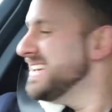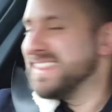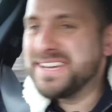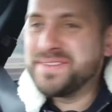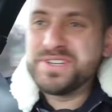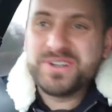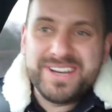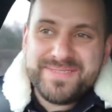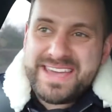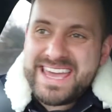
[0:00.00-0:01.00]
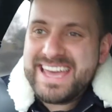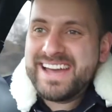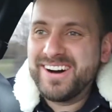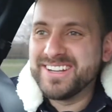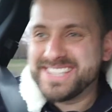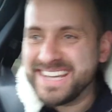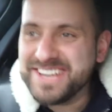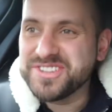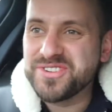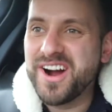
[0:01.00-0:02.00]
Thank you for joining me here on
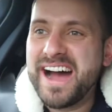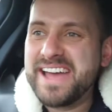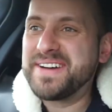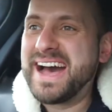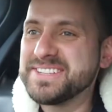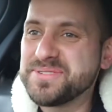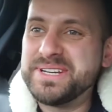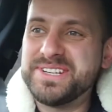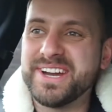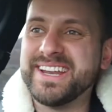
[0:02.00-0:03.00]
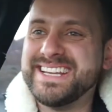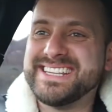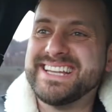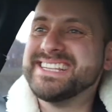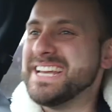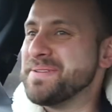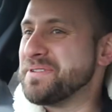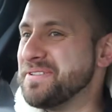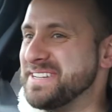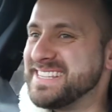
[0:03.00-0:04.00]
today's drive as we journey to Internet
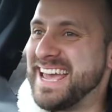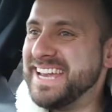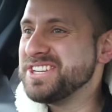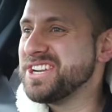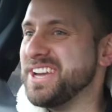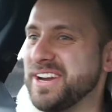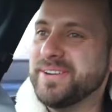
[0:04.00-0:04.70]
Profits HQ.